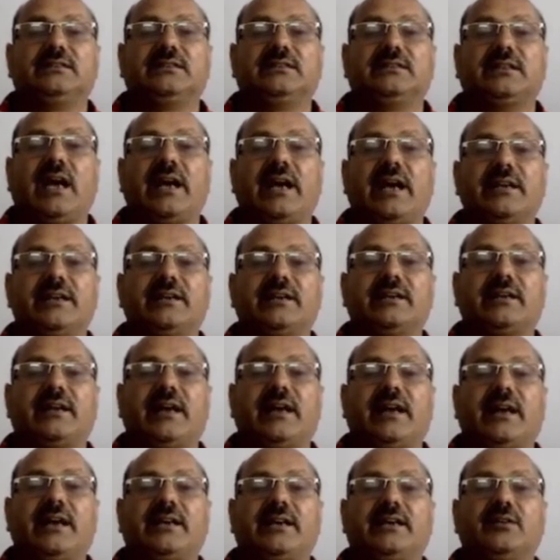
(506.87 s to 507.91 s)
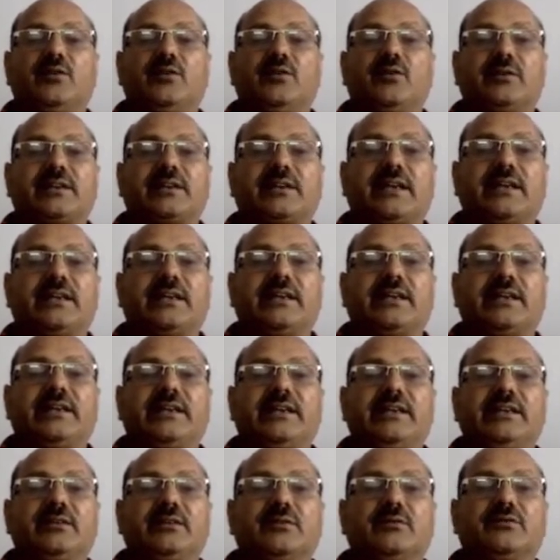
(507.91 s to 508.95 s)
The higher and lower
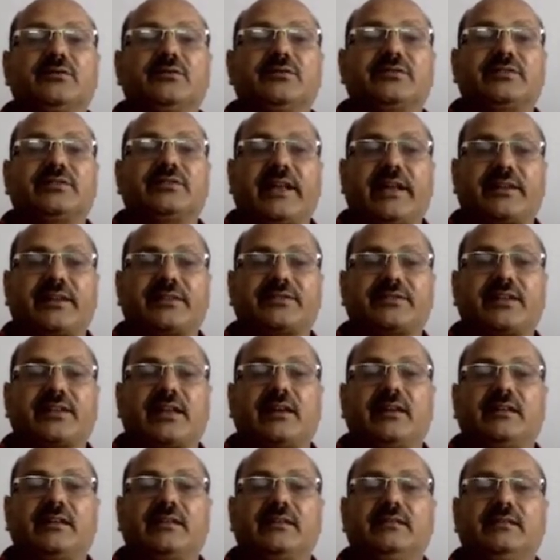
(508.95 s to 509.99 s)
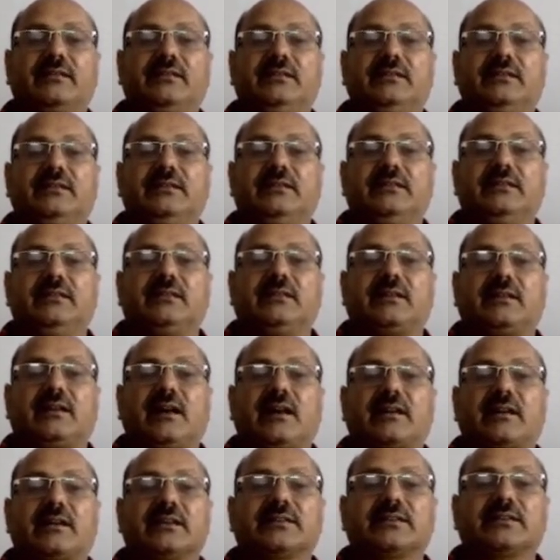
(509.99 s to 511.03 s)
category includes taxa.
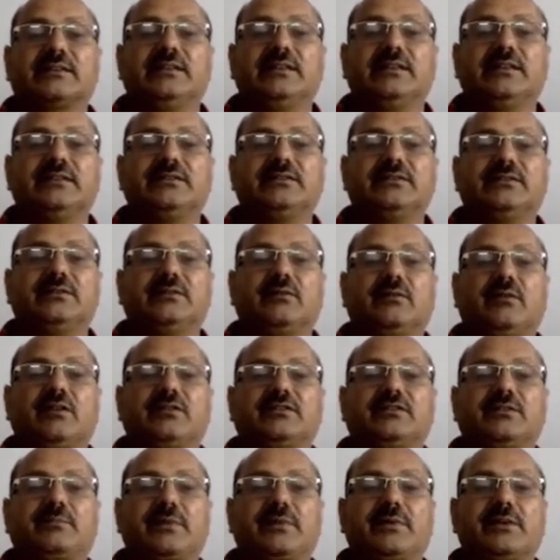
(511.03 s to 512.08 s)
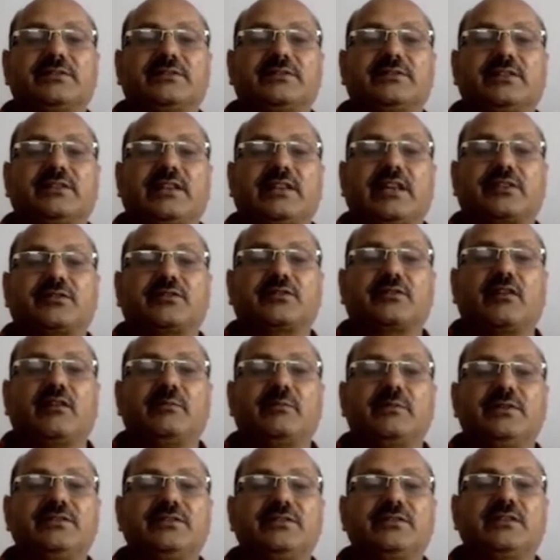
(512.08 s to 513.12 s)
Carlos Linnaeus was the first
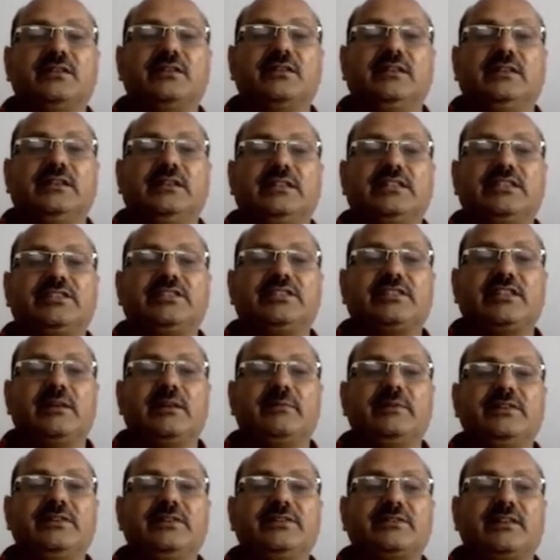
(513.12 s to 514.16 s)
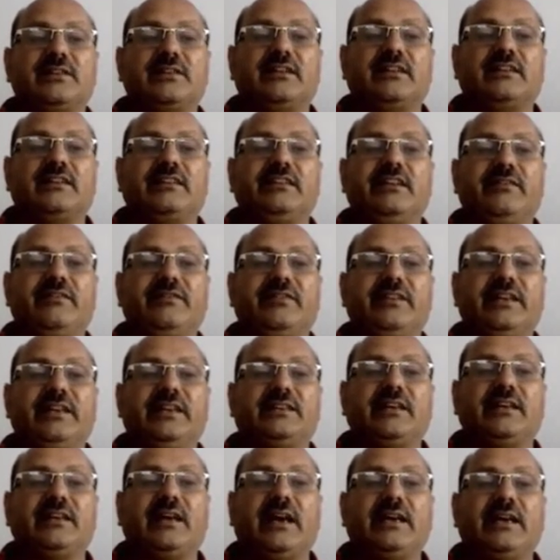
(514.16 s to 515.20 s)
taxonomist established a
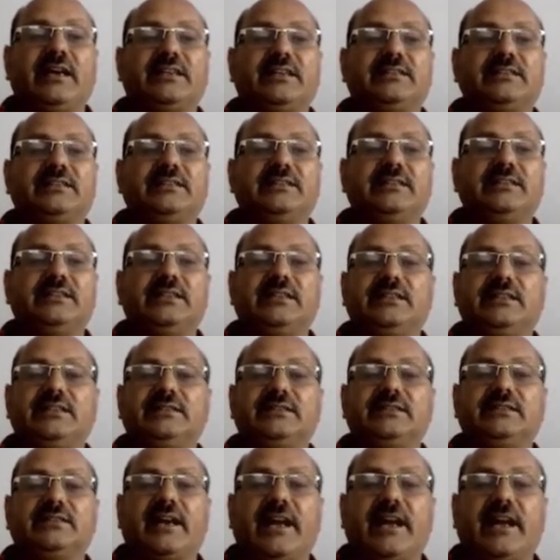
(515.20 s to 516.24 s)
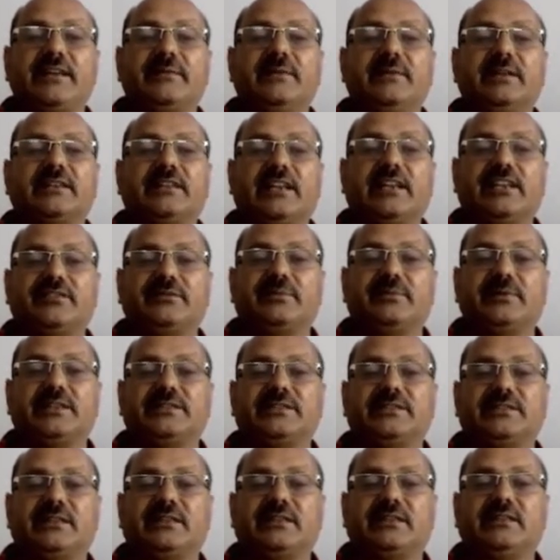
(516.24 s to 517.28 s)
definite hierarchy in the animal
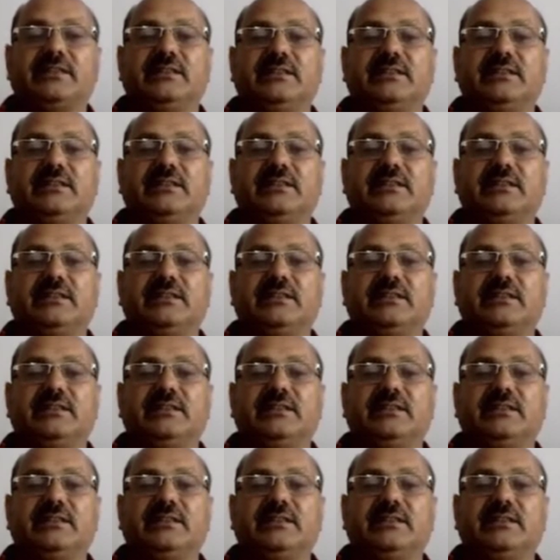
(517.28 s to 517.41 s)
classification.